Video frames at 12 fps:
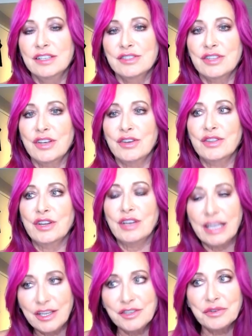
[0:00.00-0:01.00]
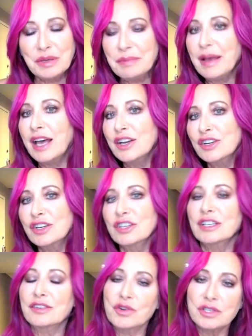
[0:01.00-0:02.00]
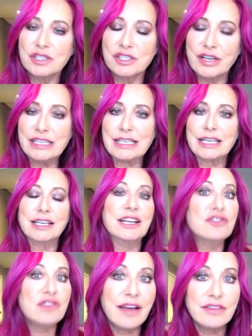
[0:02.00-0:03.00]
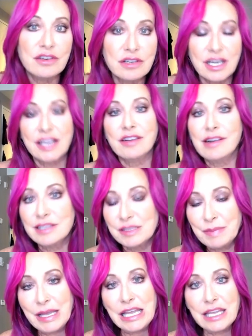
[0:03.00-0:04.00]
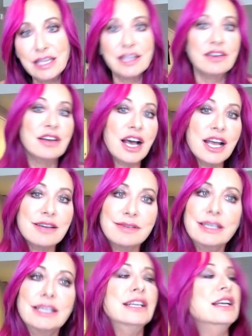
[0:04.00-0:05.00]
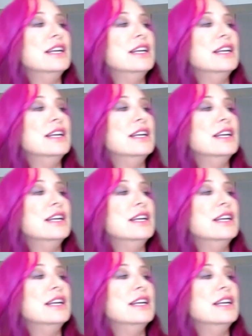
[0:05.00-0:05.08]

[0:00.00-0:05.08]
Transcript: So they're like, you're doing better. And of course, you know, he's like, can I travel? Can I go out and speak? Can I go to Iowa?